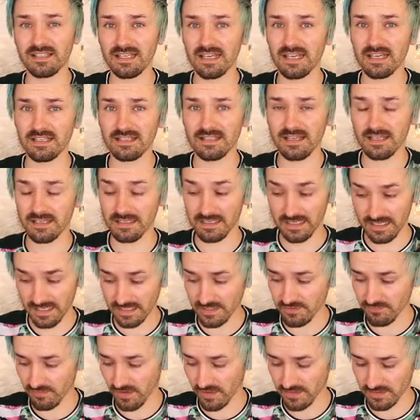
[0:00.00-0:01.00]
it says that it
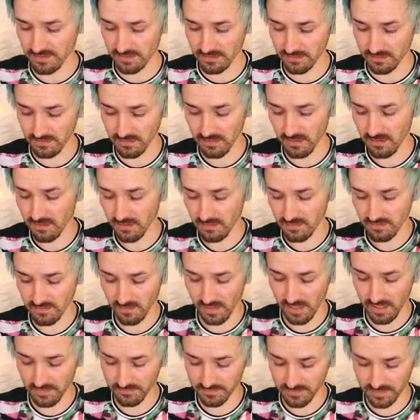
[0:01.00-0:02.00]
is resin,
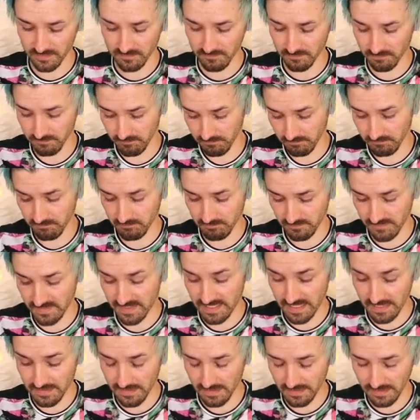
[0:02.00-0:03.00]
so I have to
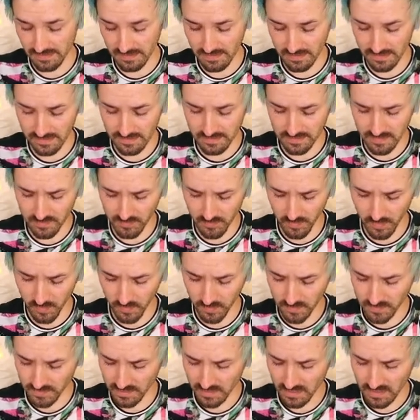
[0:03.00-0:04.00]
say that it is,
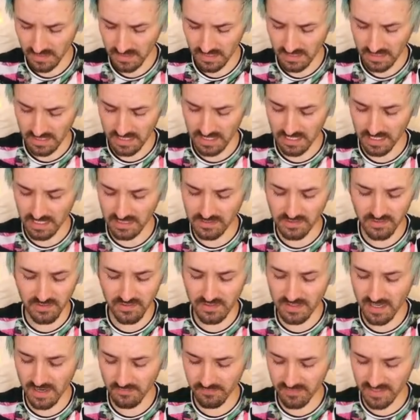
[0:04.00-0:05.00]
but it
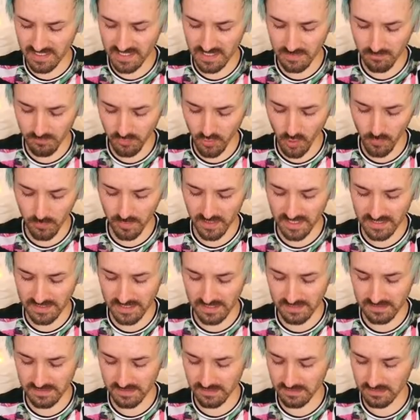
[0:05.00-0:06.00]
doesn't have the same properties
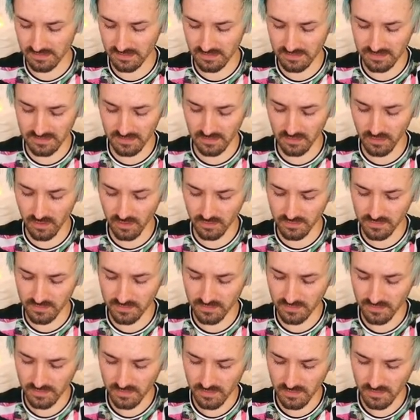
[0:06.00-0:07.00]
as it. It's a
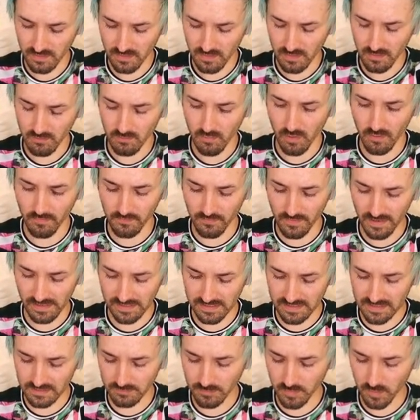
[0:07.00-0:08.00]
lot more
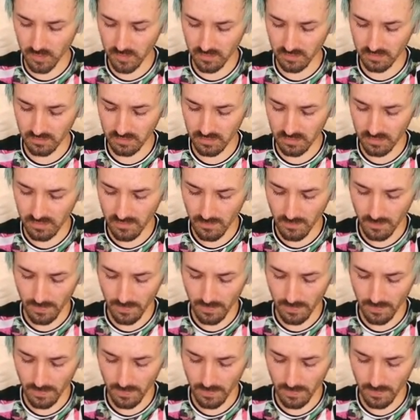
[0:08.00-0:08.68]
flexible.